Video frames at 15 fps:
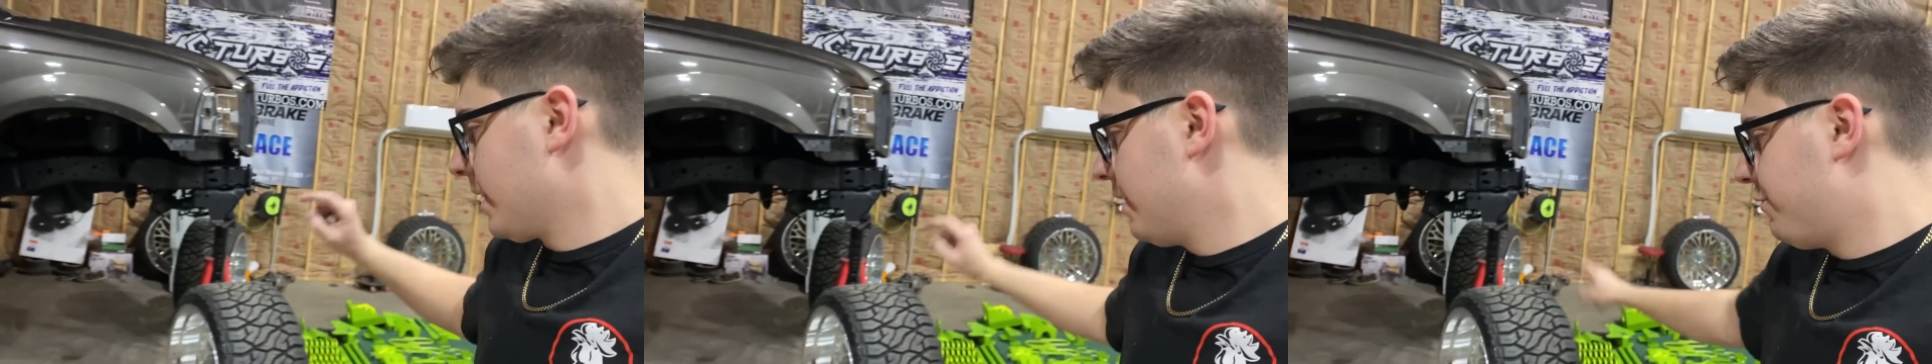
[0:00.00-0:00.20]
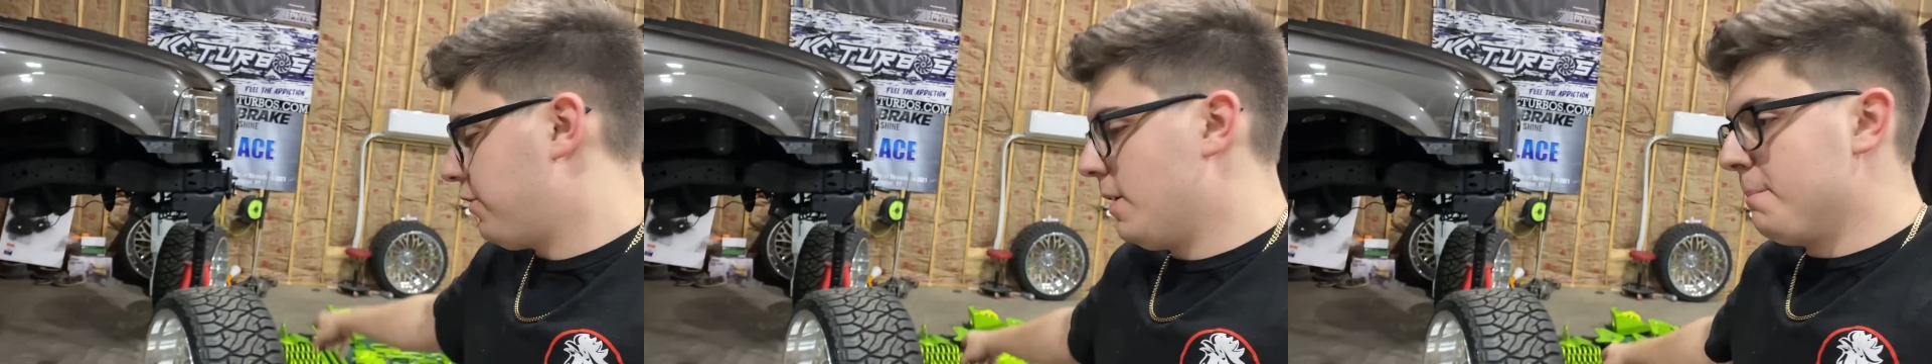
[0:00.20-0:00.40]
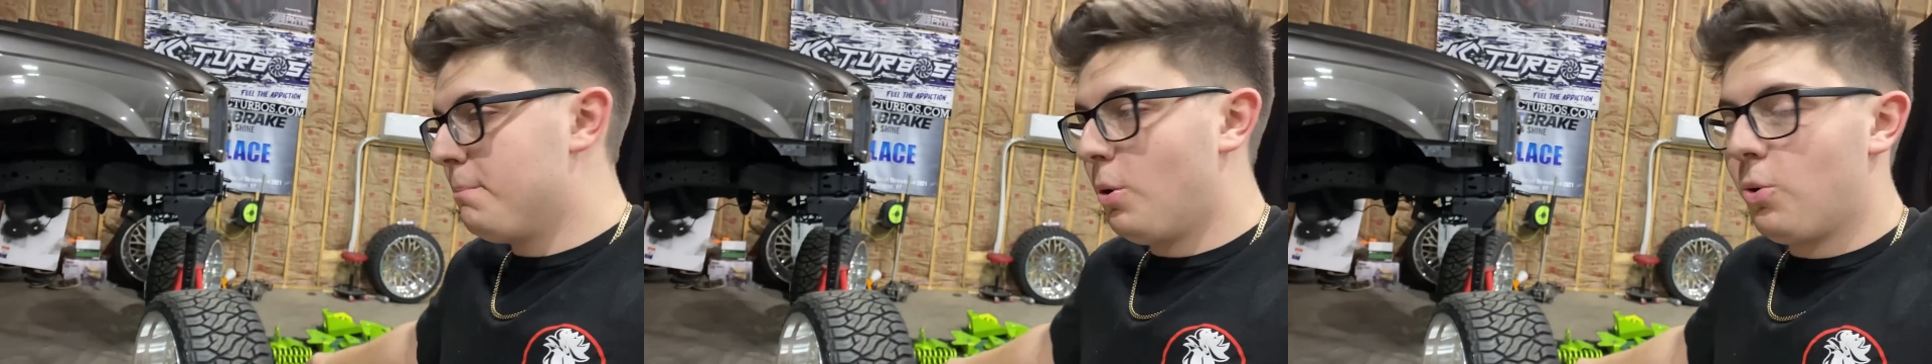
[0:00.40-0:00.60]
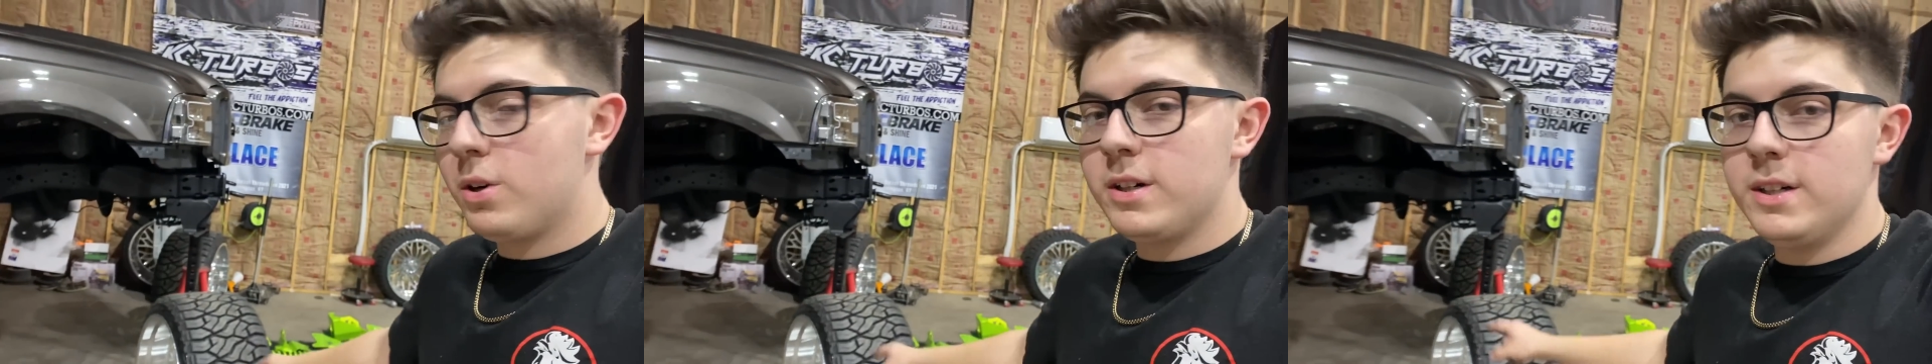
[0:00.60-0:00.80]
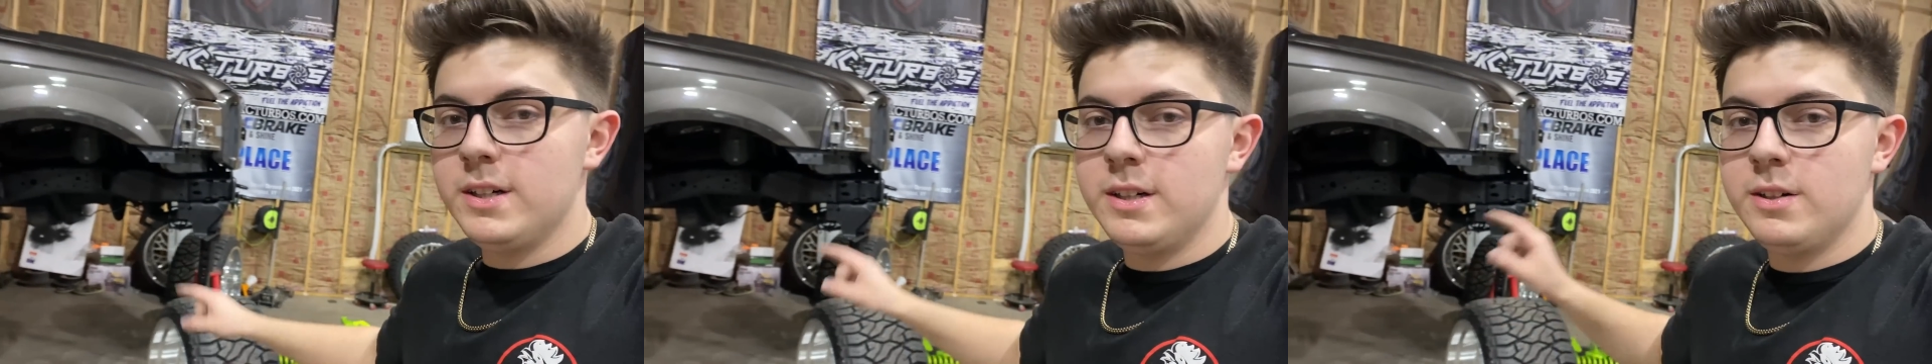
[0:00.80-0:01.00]
from
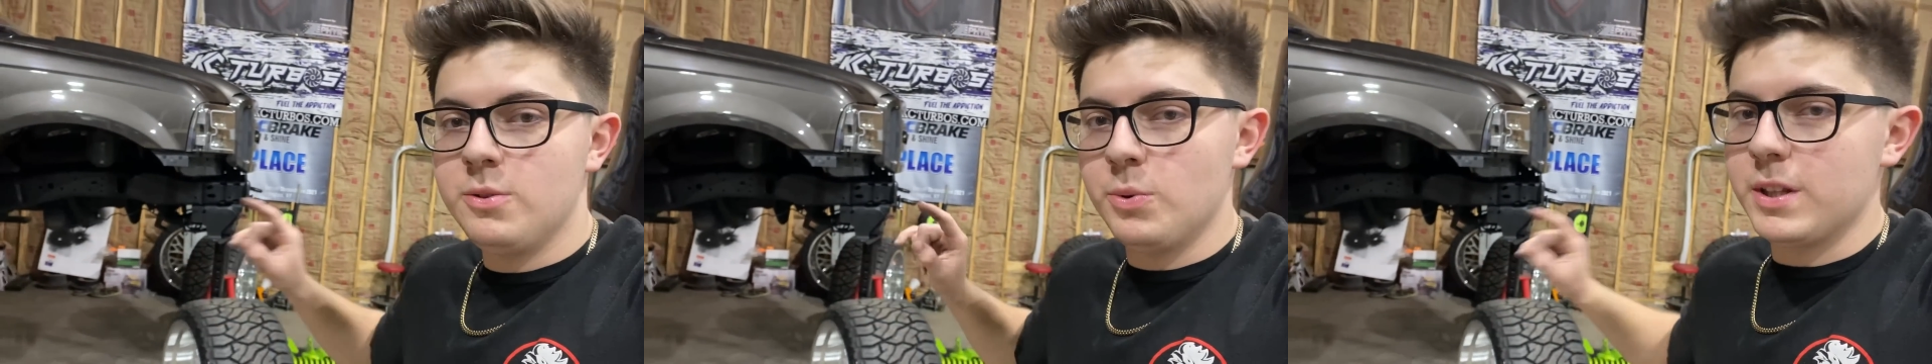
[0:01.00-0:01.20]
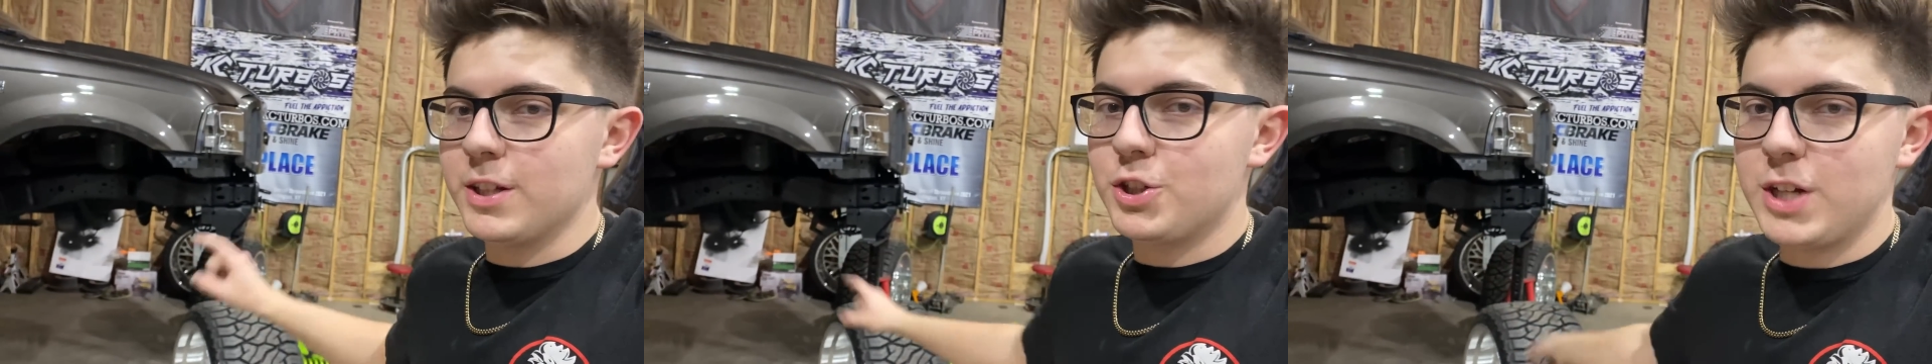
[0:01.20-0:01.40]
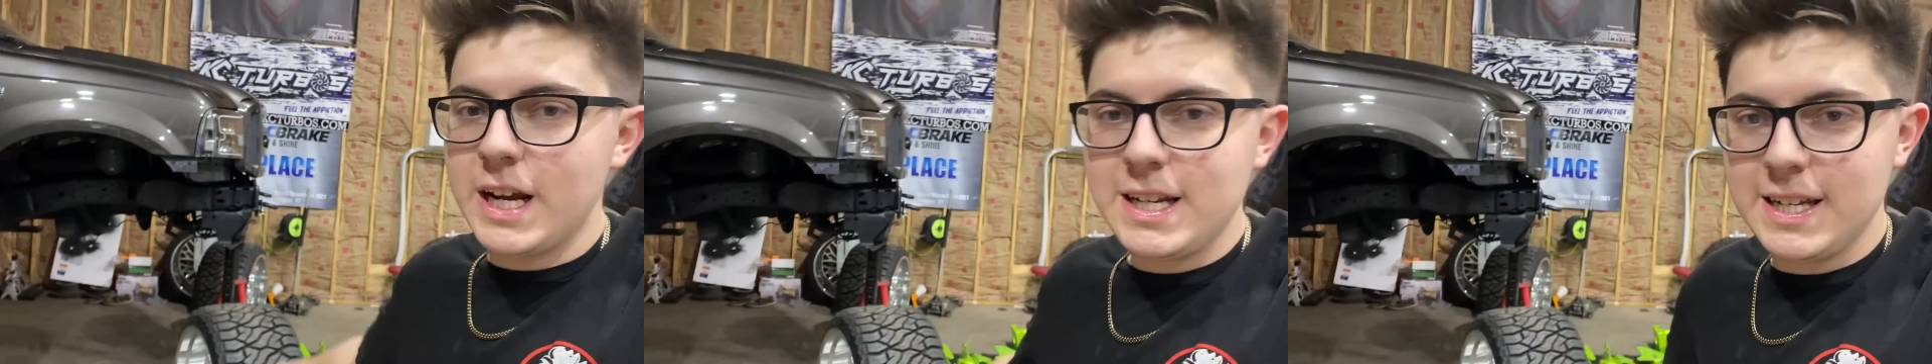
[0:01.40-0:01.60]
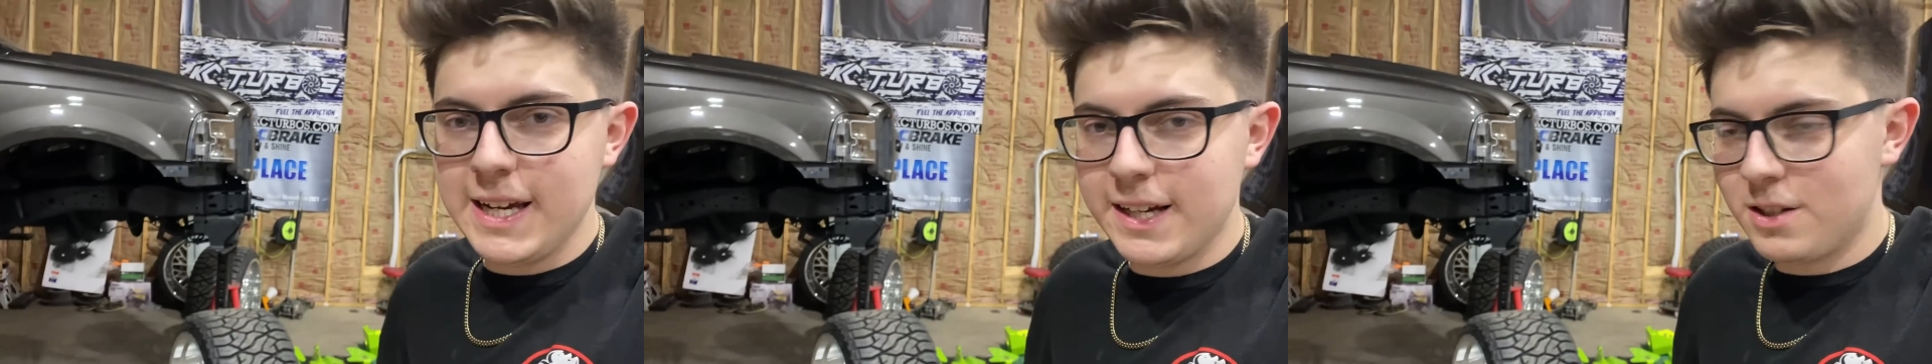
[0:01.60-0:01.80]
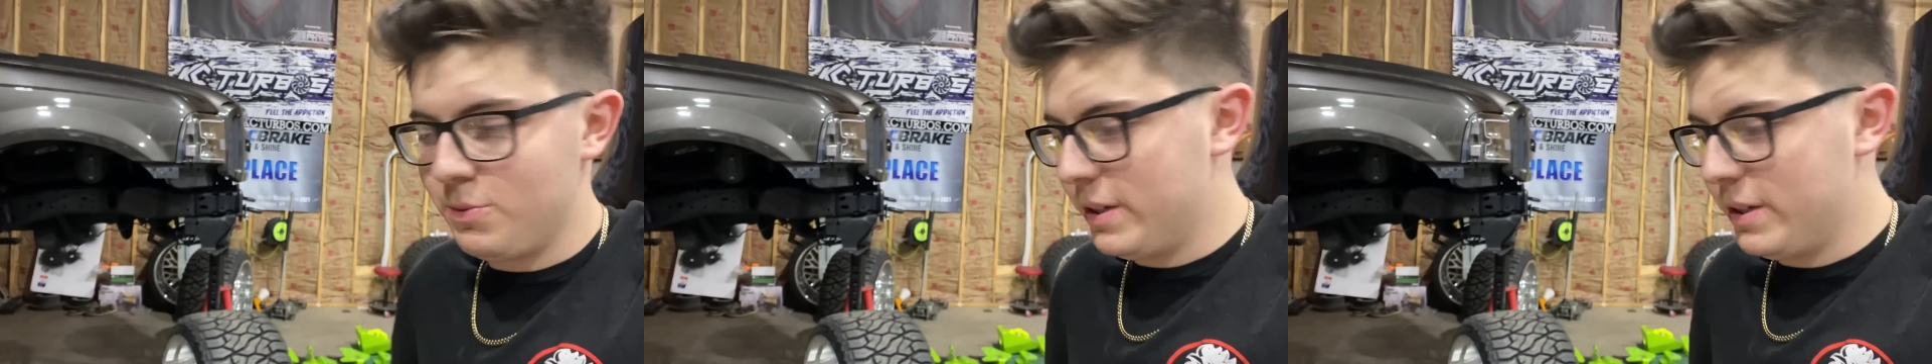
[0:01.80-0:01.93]
Bora with the JTX